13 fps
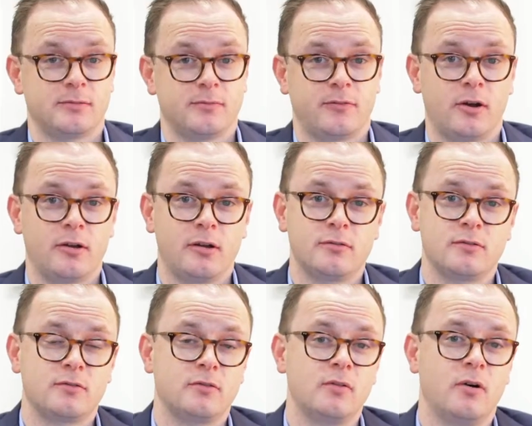some
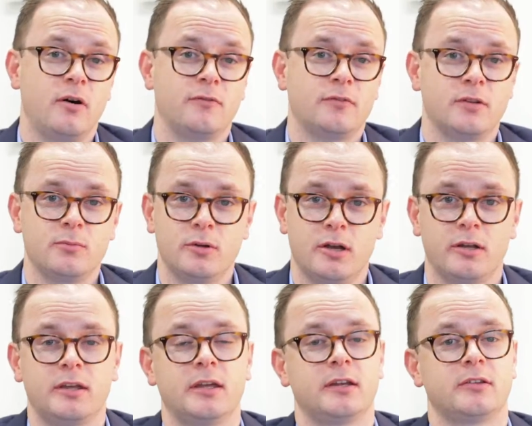photos. Often we
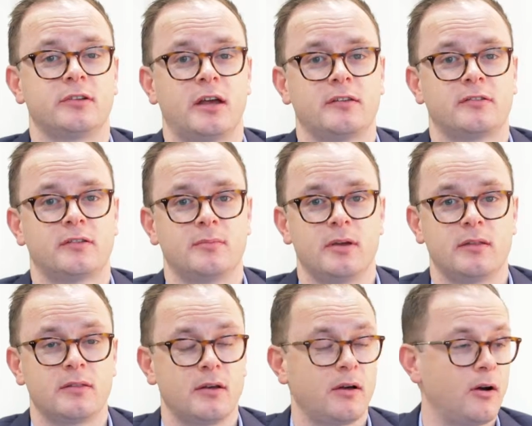don't get a chance to
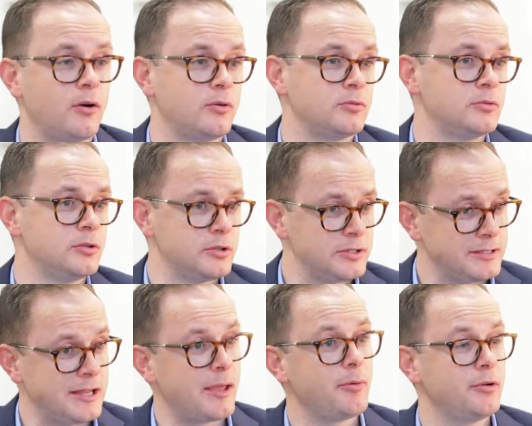meet the whole
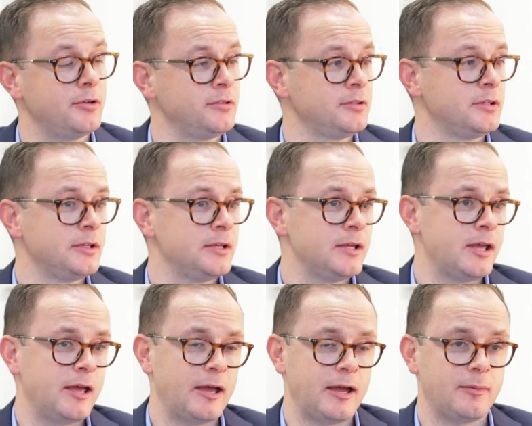neighbourhood.
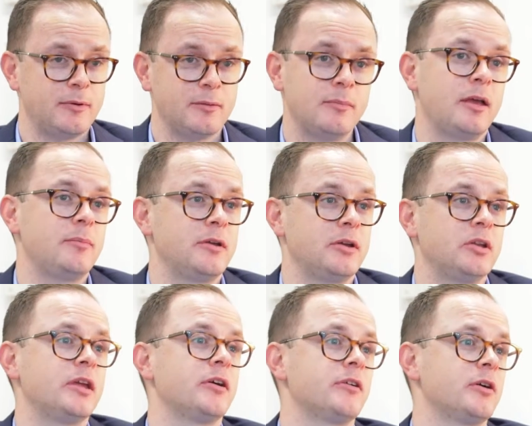It may be
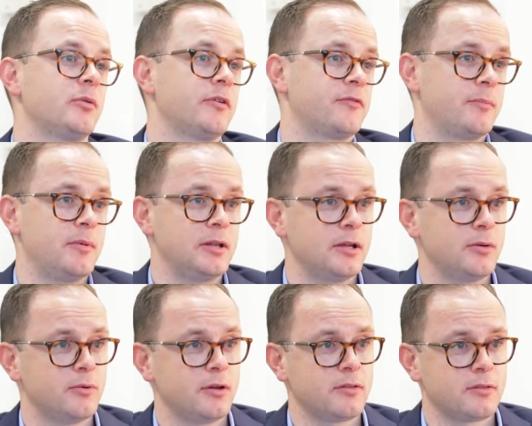an area we're
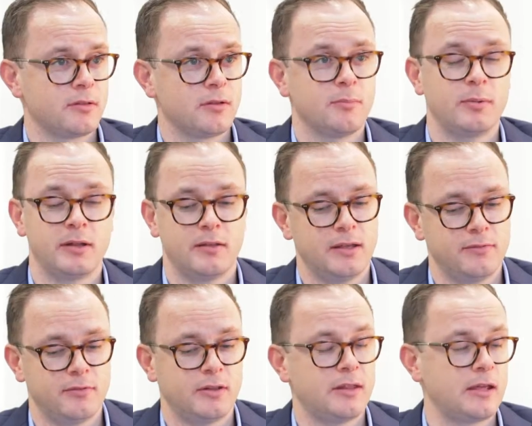familiar with, but
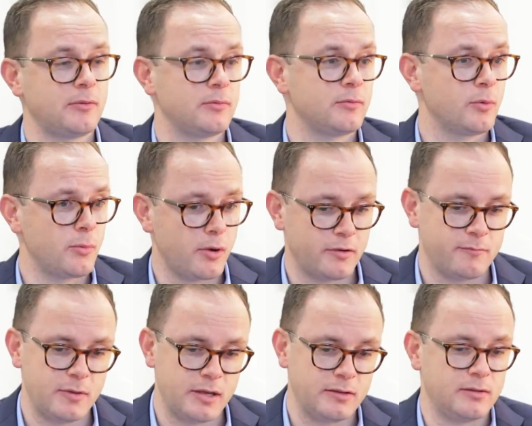even then we won't
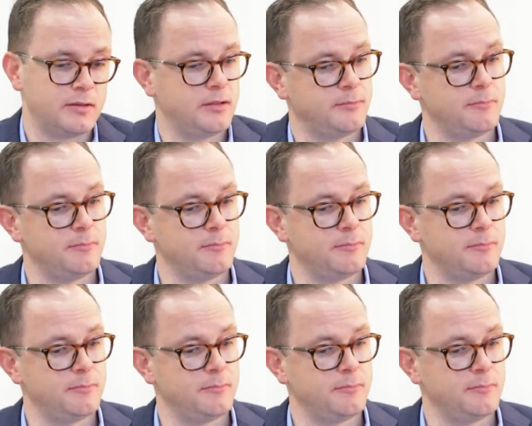have met the